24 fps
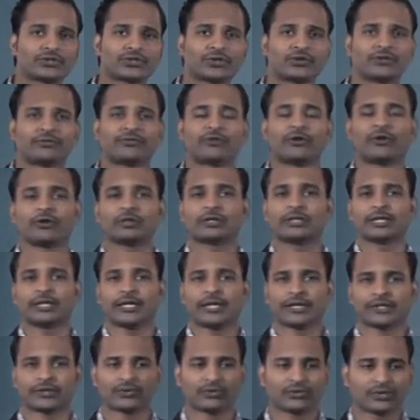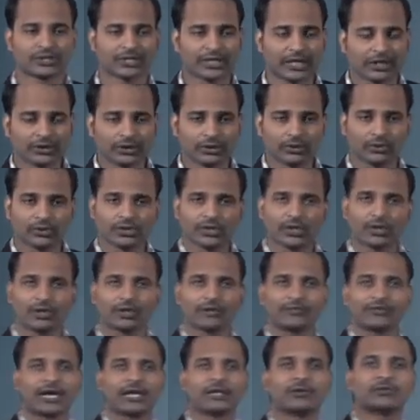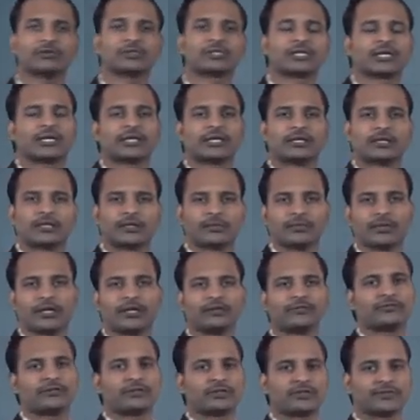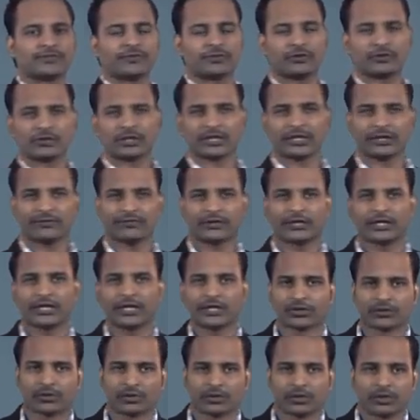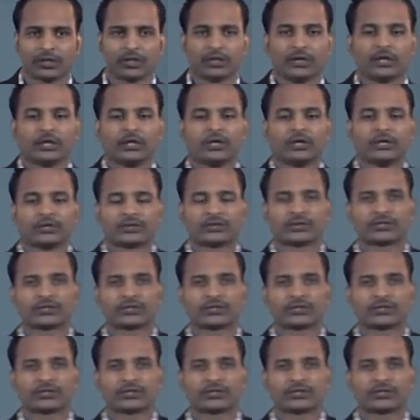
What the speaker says: of all the electrodes, and those all values are determined first for the given electrode. So